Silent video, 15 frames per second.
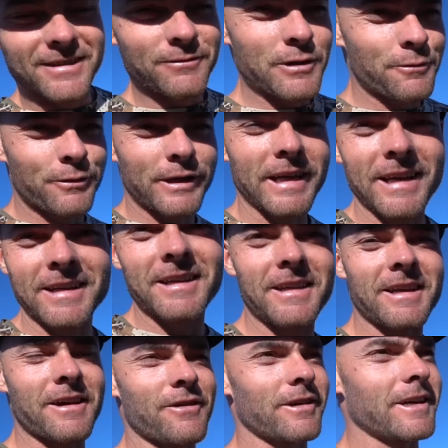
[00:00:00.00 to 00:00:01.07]
Well, we're getting in
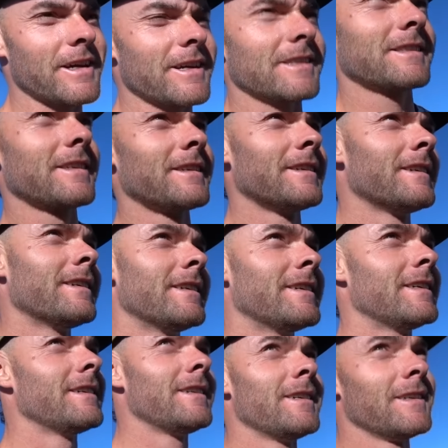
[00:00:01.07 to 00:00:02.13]
out, guys.
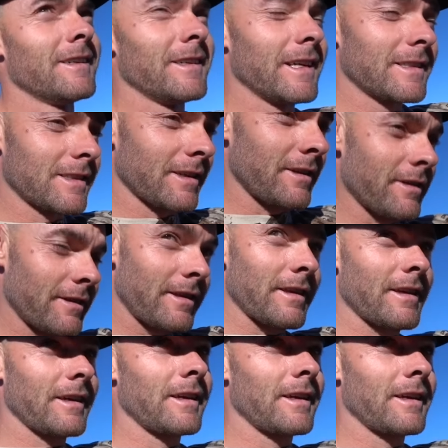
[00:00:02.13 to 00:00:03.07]
That's a good thing.